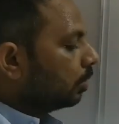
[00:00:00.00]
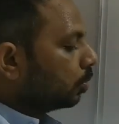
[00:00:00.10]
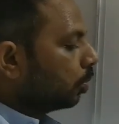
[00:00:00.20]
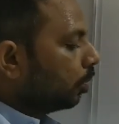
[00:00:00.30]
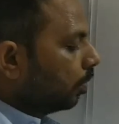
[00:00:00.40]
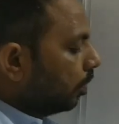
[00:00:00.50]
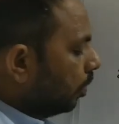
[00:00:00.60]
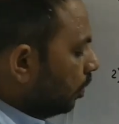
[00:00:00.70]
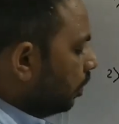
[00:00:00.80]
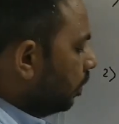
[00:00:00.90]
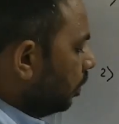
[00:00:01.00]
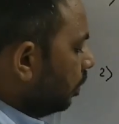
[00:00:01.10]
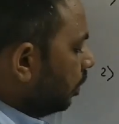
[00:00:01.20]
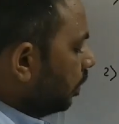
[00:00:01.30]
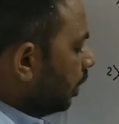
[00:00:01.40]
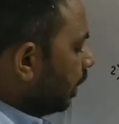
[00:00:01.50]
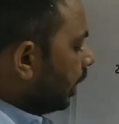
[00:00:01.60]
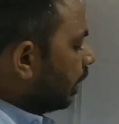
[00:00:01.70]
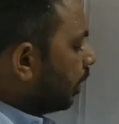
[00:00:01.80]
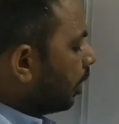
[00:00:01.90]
So and